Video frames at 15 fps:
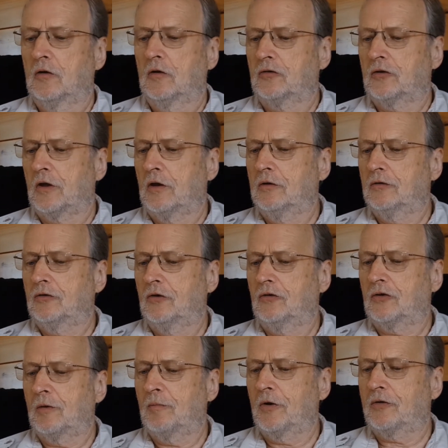So this is
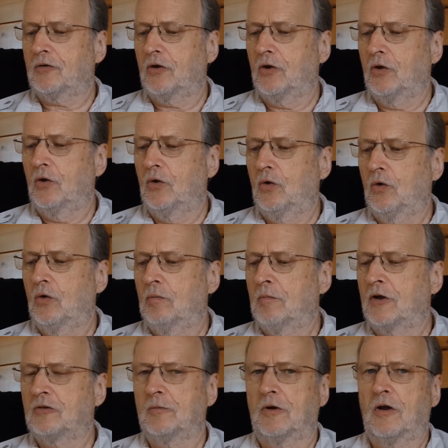similar to
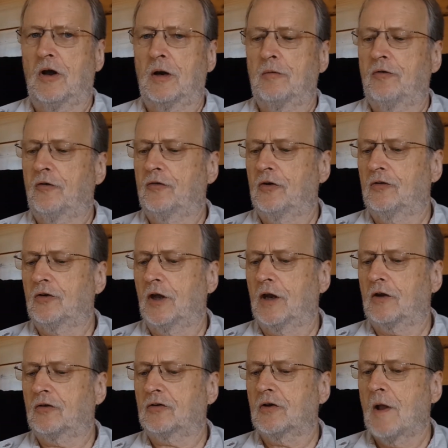Majjhima Nikaya
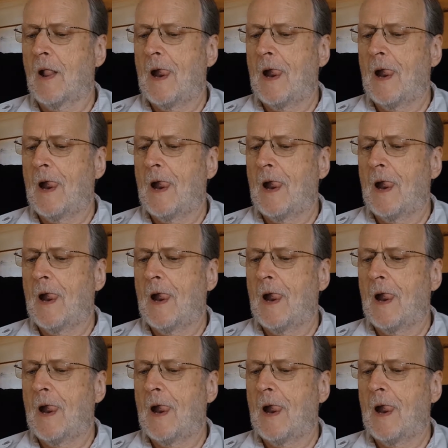56.